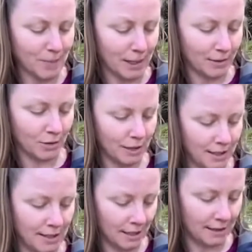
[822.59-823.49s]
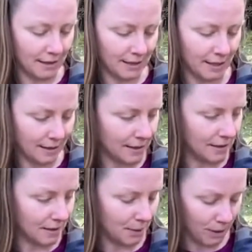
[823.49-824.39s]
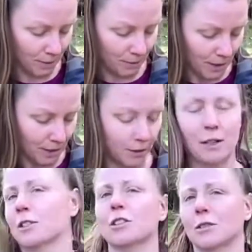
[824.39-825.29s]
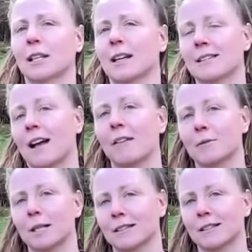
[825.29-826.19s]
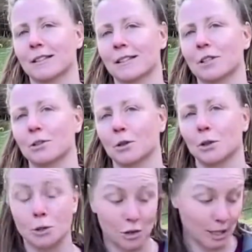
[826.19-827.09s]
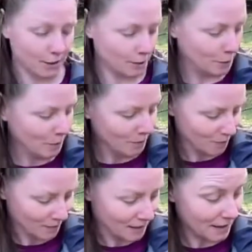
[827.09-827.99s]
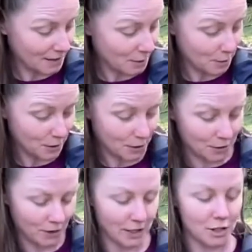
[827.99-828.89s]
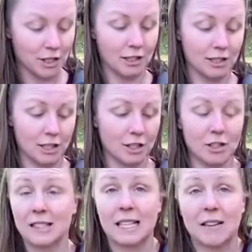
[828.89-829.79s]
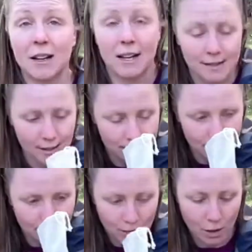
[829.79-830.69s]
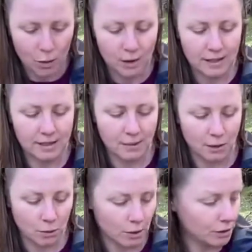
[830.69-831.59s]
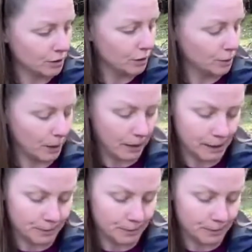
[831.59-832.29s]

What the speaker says: and really take in the scents and the smell. Now I've just realised I haven't mixed in the essential oils yet, so that's completely fine. You can just leave it as it is. It already smells wonderful, but